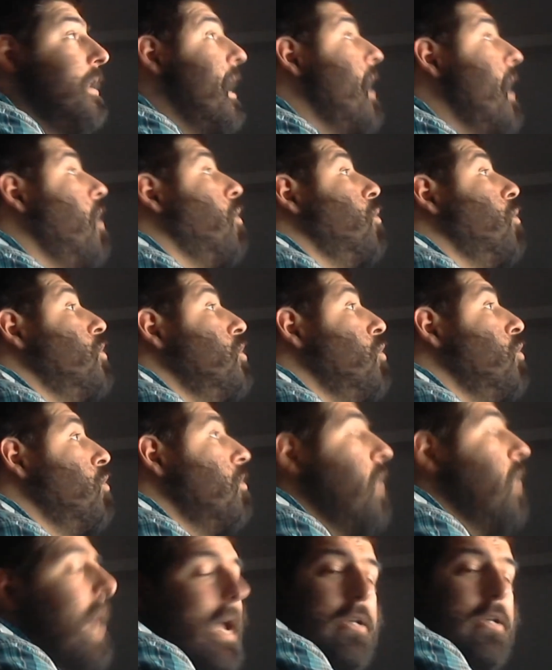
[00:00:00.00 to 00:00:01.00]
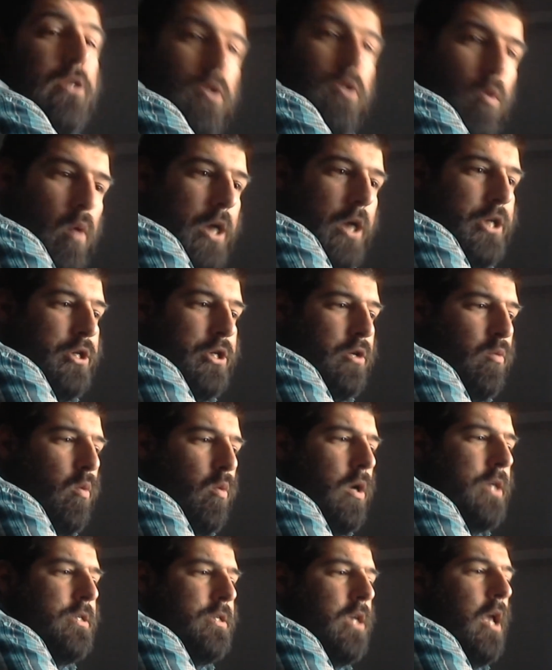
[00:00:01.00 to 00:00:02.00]
Now, your last
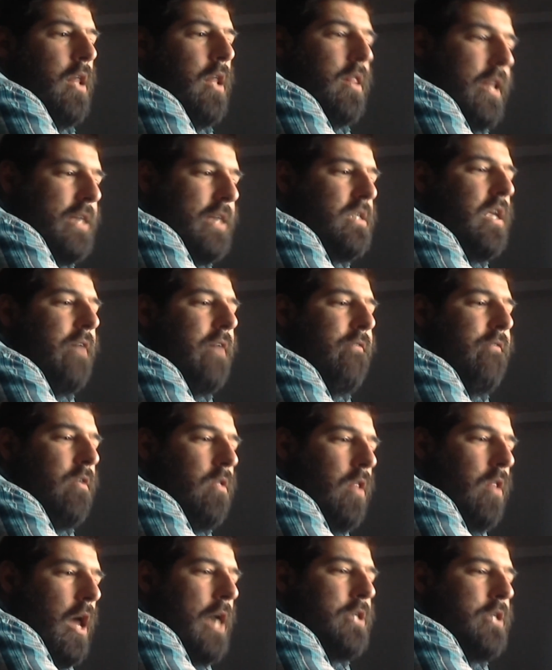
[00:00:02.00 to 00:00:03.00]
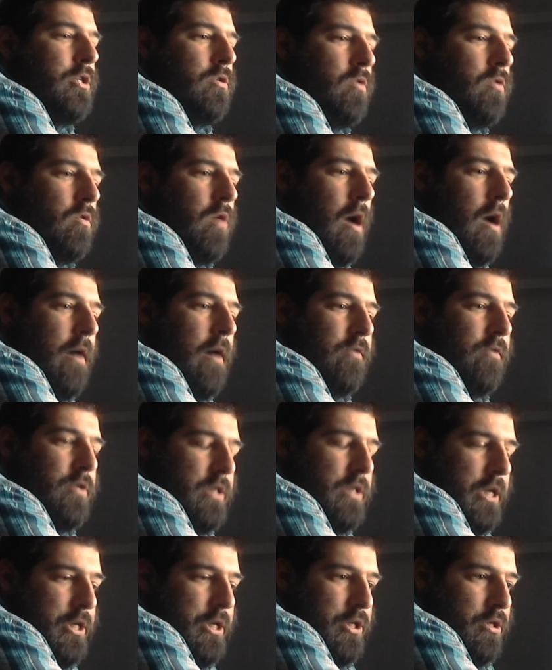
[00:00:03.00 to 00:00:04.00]
question was let's have a logical
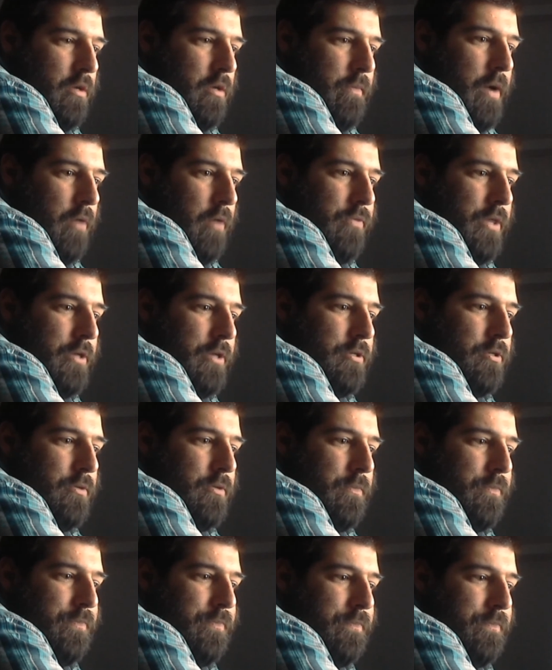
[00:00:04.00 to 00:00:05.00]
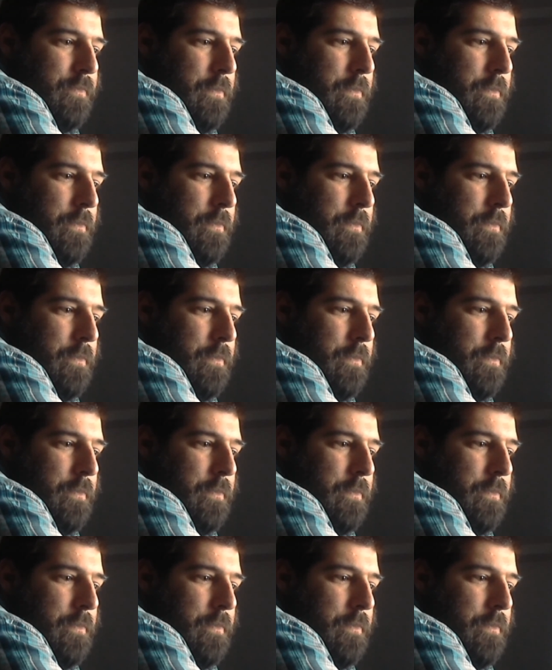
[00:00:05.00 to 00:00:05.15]
conversation about this.